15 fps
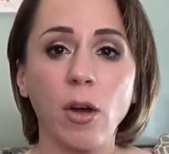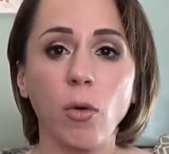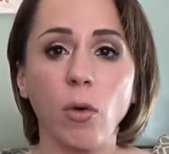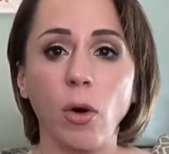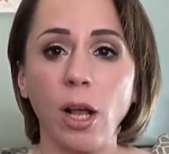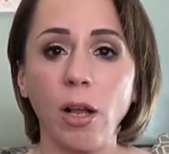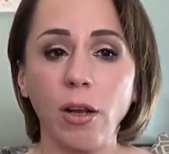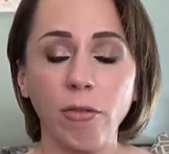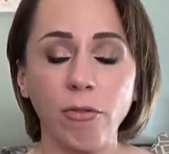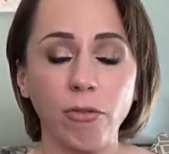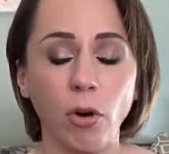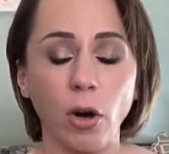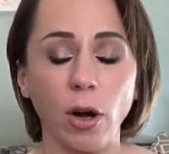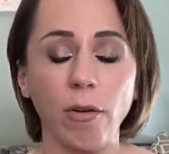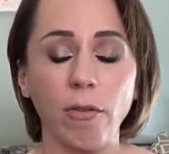Roloff
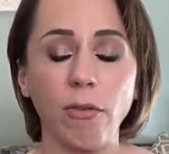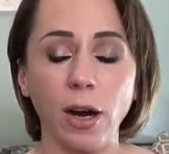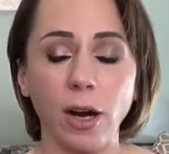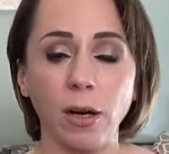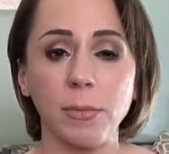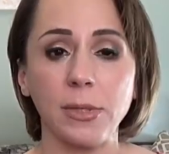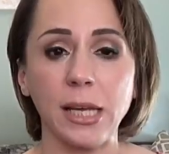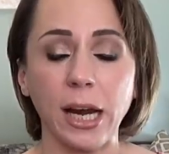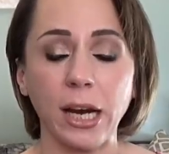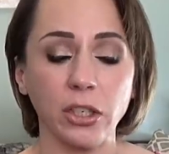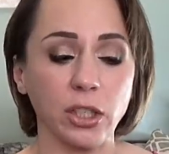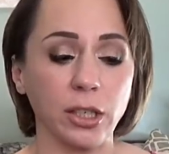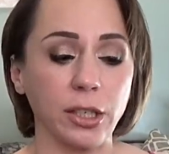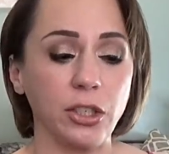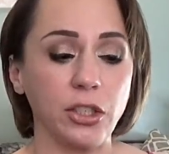Farms
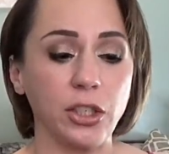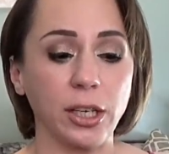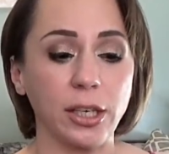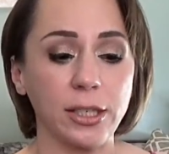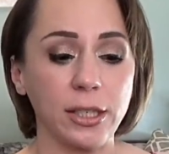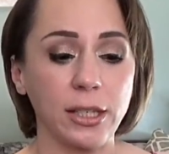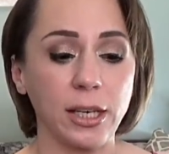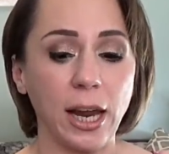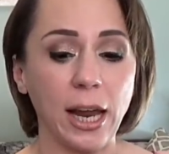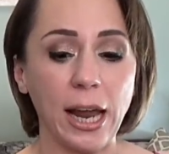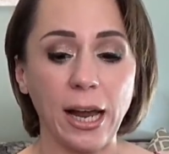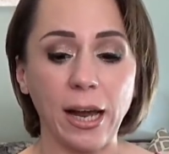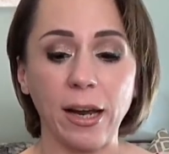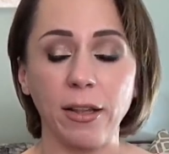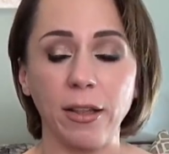actually just
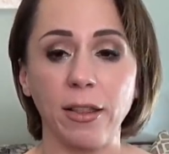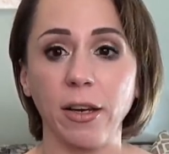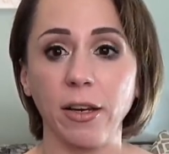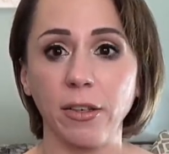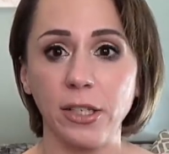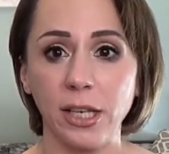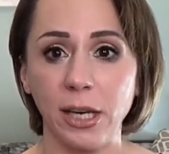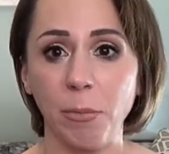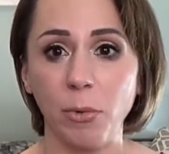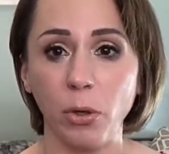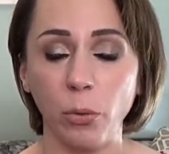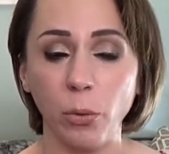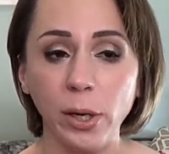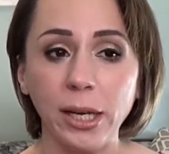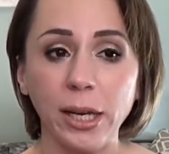had their
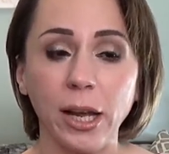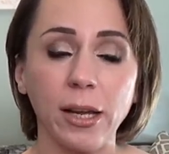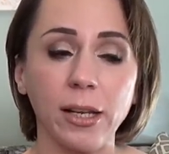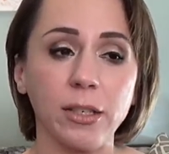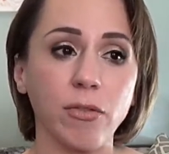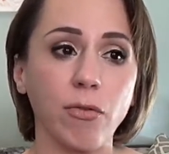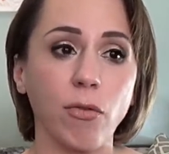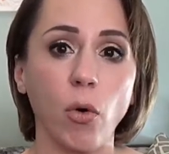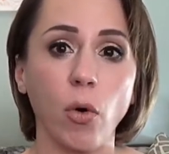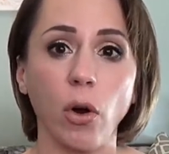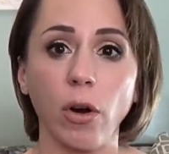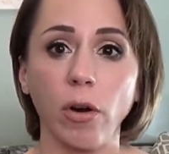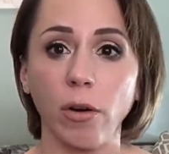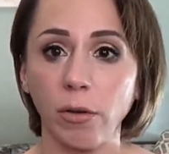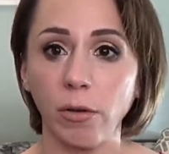debut weekend
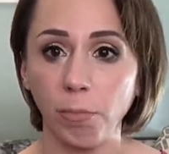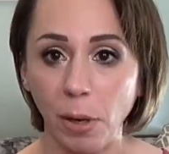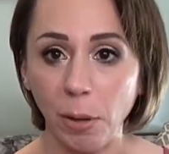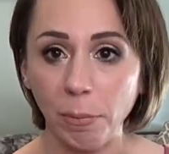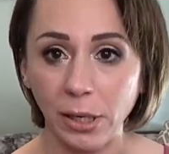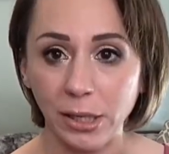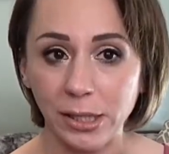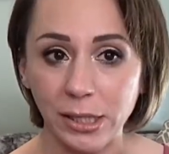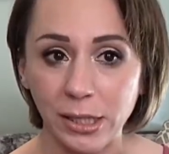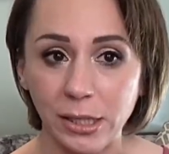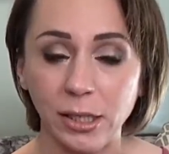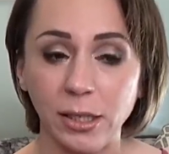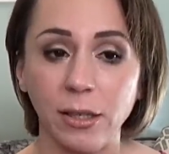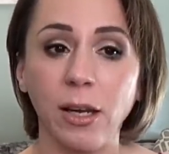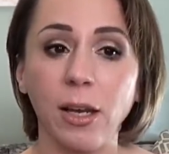for pumpkin
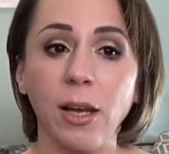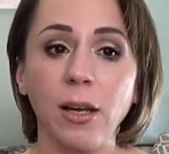season.